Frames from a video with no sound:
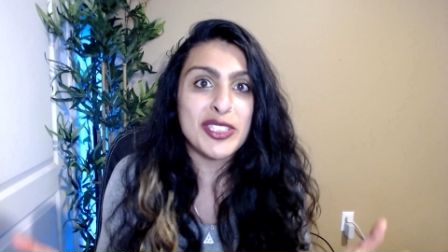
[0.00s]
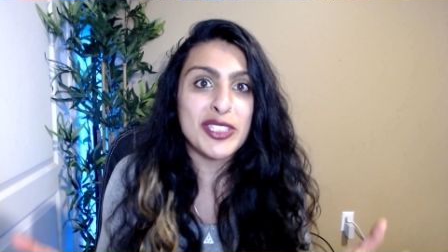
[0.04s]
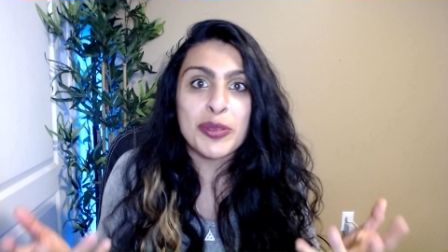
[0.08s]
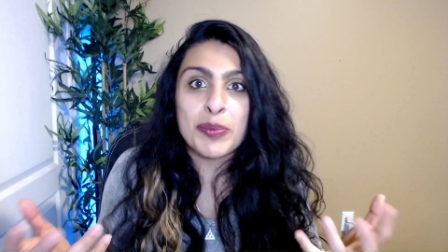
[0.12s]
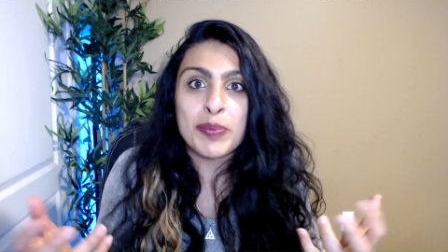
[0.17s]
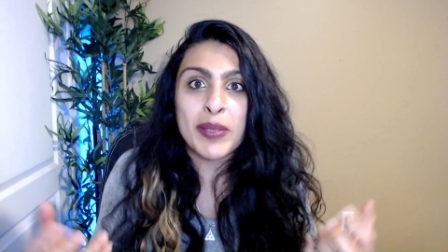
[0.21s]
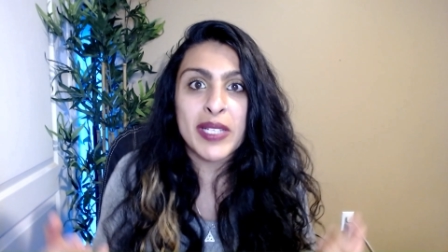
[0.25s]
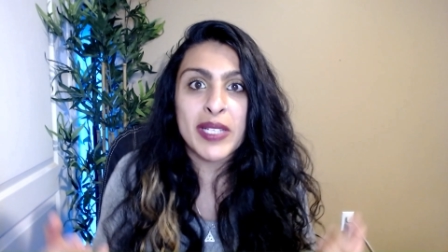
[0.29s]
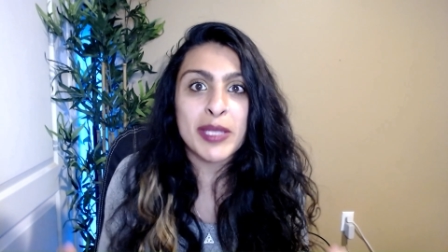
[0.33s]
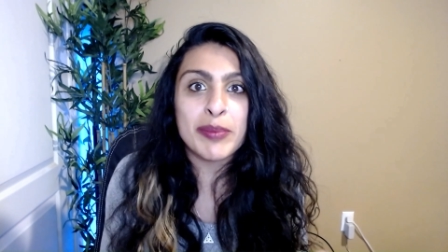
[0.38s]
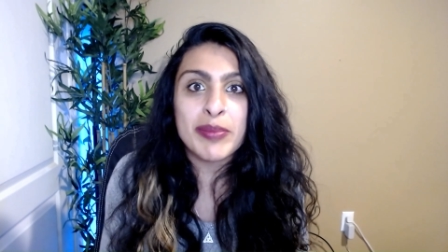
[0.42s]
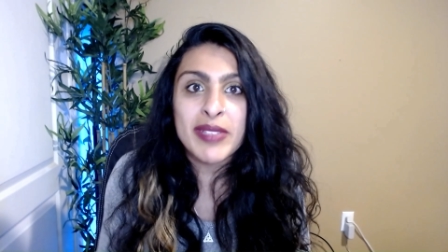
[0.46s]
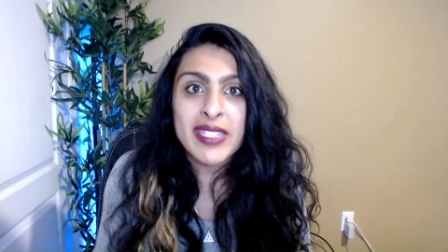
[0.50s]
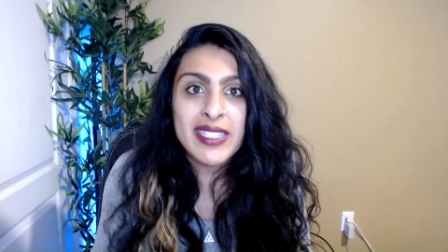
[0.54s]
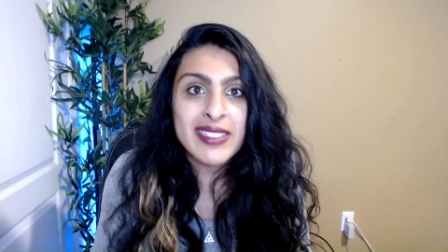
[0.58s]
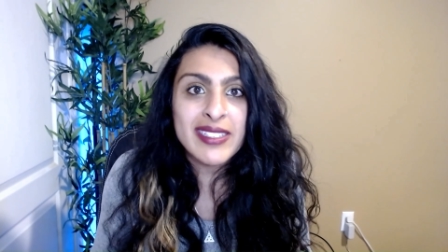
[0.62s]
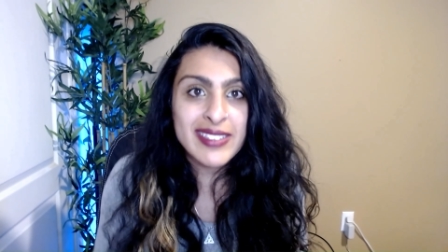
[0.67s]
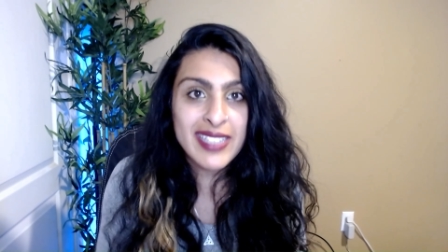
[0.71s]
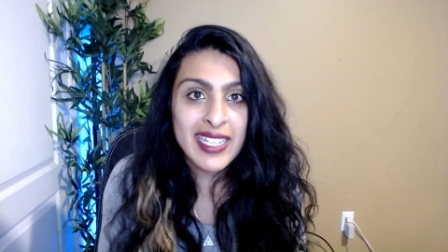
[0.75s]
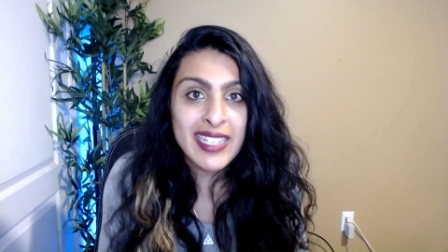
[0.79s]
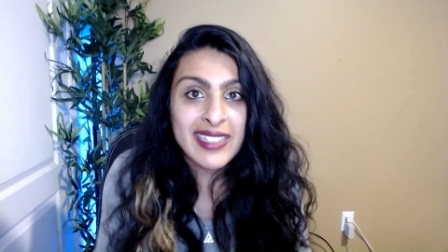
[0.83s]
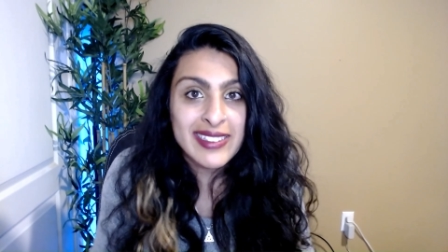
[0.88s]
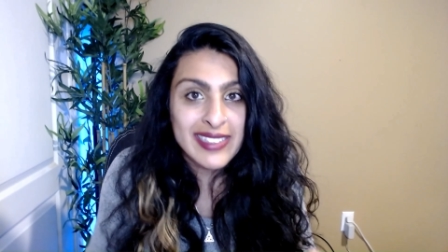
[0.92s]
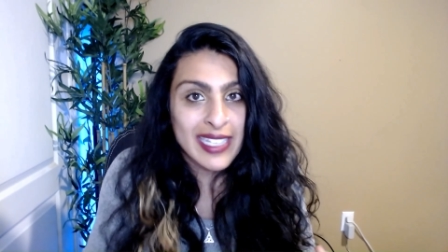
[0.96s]
you pick up these
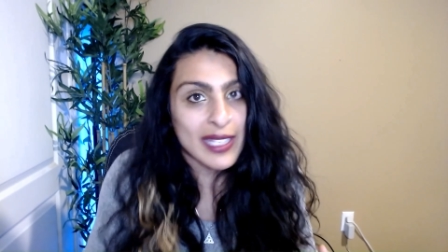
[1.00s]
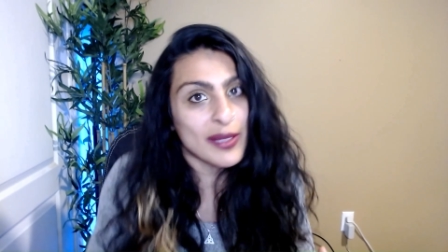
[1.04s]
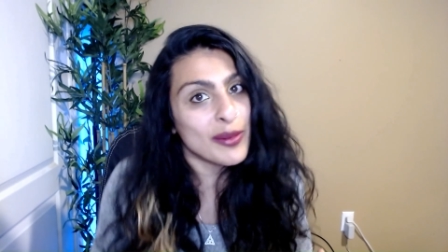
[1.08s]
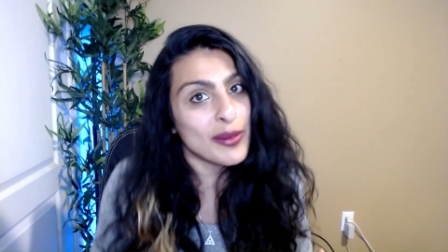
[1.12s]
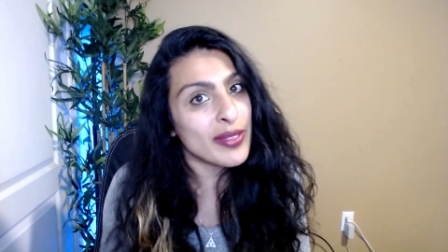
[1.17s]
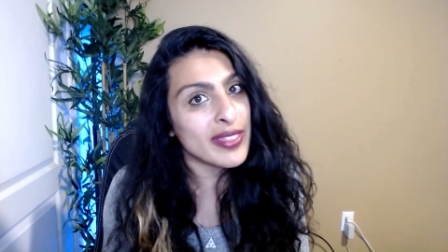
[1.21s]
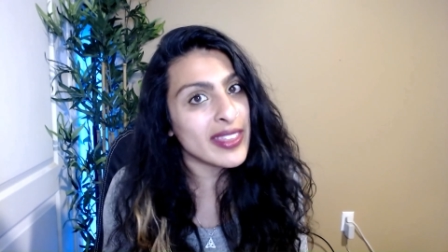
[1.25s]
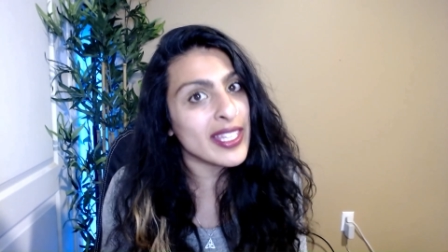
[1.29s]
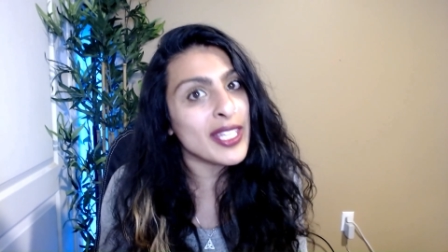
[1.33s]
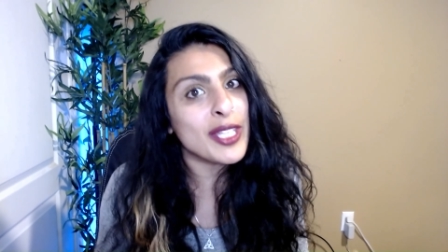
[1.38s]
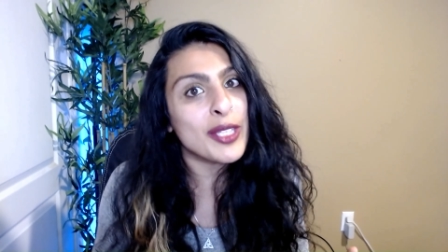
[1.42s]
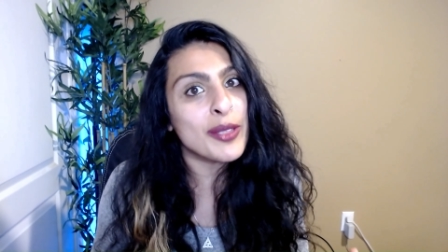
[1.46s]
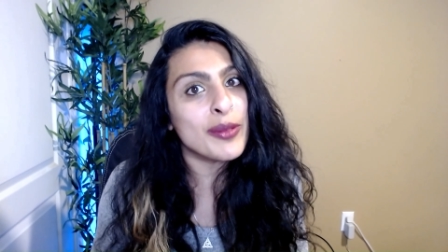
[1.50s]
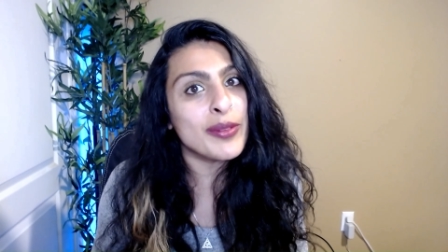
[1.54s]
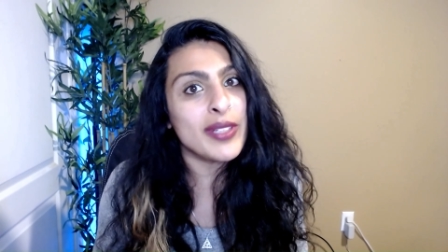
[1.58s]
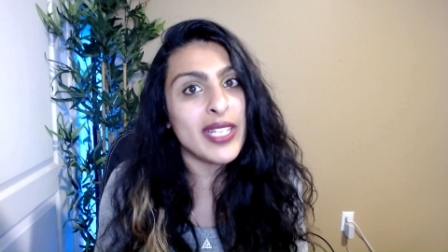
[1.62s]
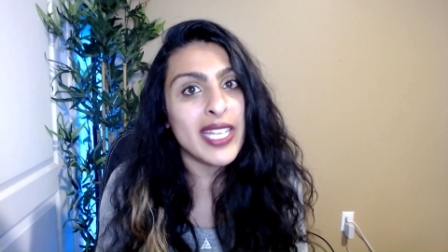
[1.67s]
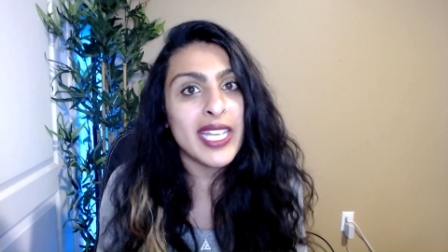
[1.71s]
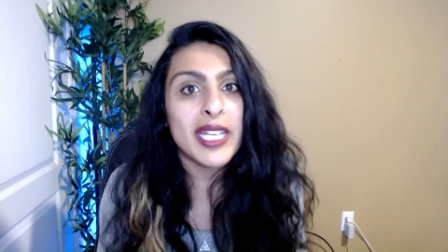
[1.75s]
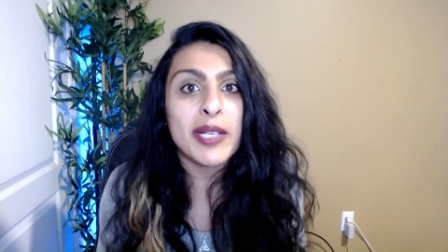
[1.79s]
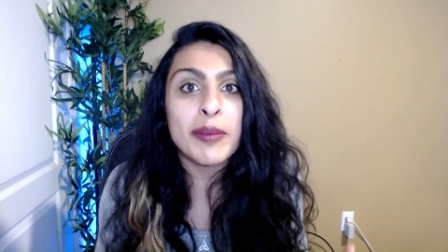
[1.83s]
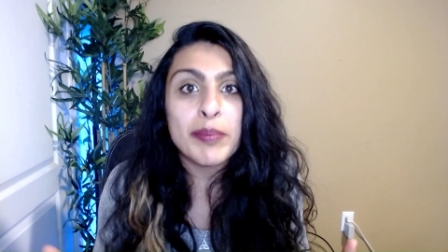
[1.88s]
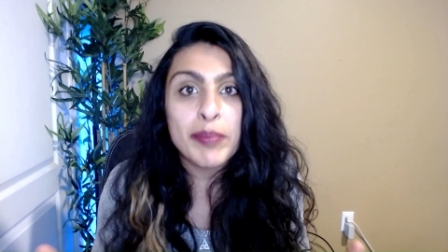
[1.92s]
things that you think you need,